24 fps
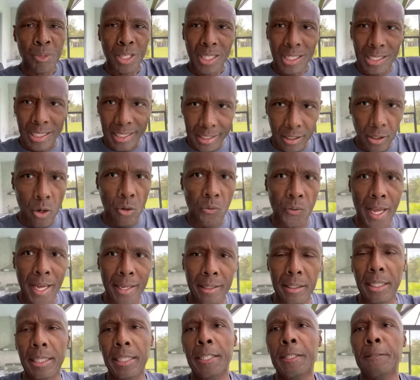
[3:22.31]
Click on
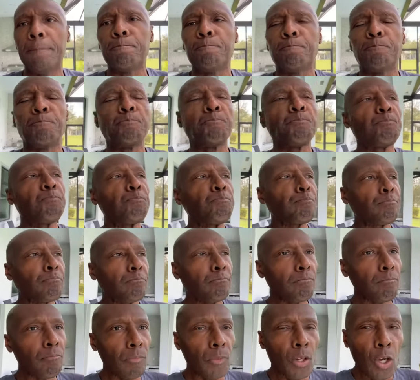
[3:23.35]
that link,
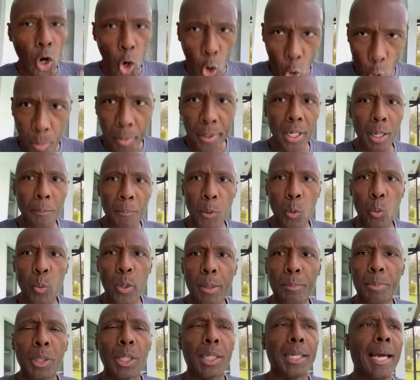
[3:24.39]
open up the
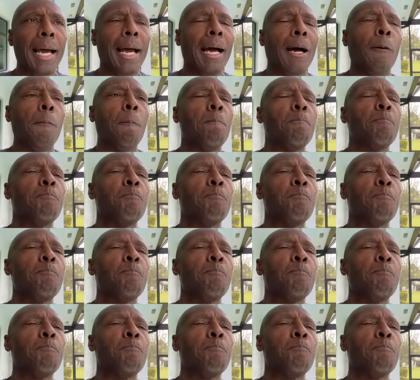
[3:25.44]
Webull account,